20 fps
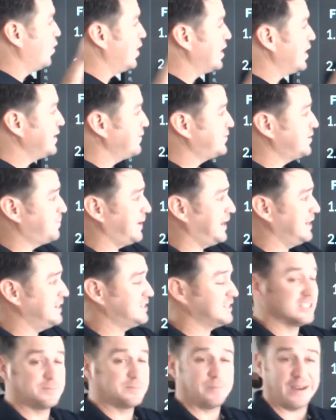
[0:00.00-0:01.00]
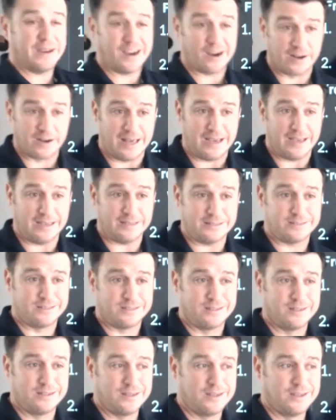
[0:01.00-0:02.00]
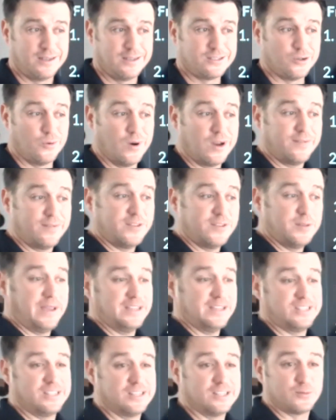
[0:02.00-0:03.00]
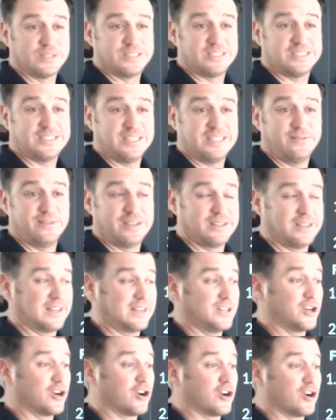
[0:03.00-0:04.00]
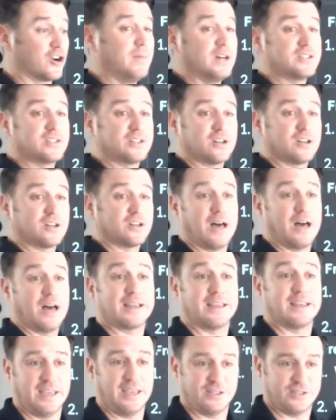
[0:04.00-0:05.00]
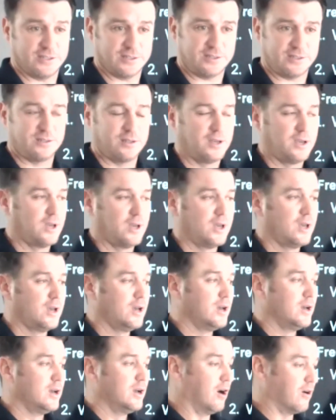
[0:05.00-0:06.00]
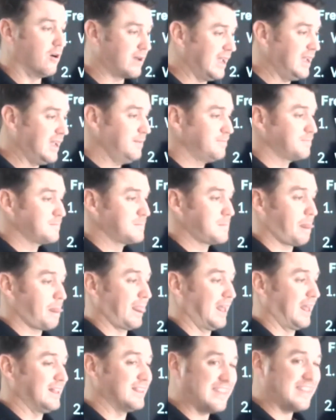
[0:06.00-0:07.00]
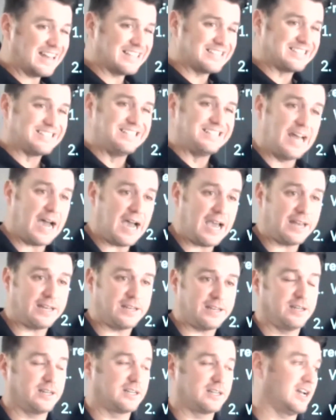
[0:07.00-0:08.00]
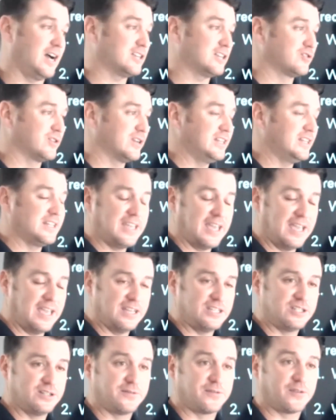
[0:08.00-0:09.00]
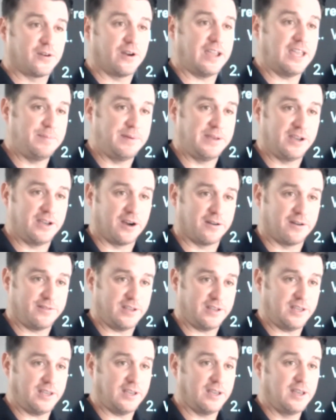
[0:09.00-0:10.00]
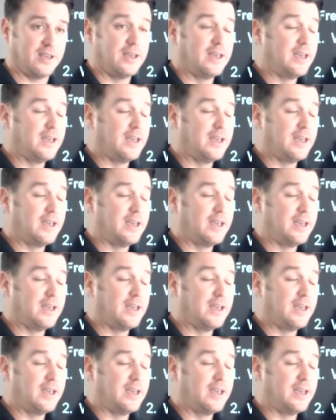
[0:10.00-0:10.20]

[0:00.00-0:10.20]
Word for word: what if the patient is paralyzed? So what if the patient is receiving like neuromuscular blocking agents? Okay, that is not a contraindication for APRV.